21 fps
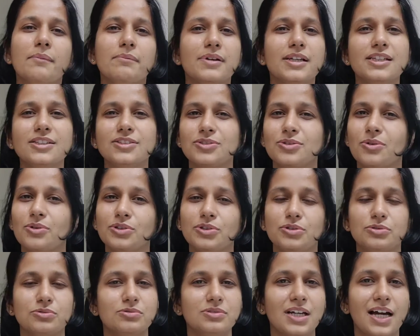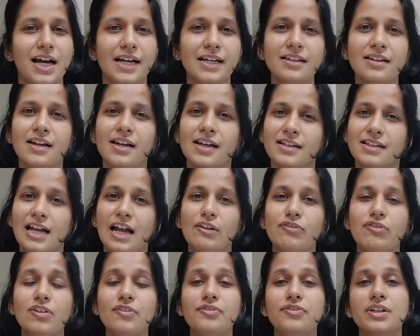Please don't do that.
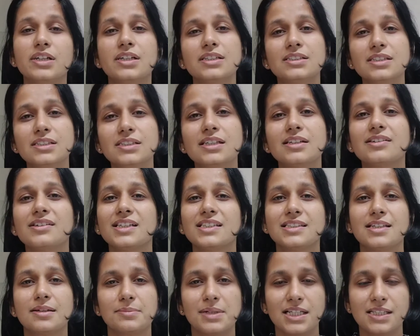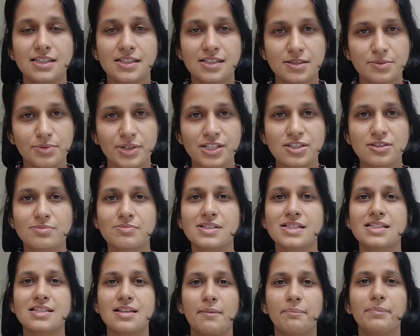That will further decrease the mother's breast
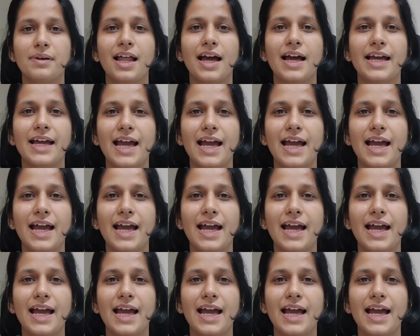milk supply.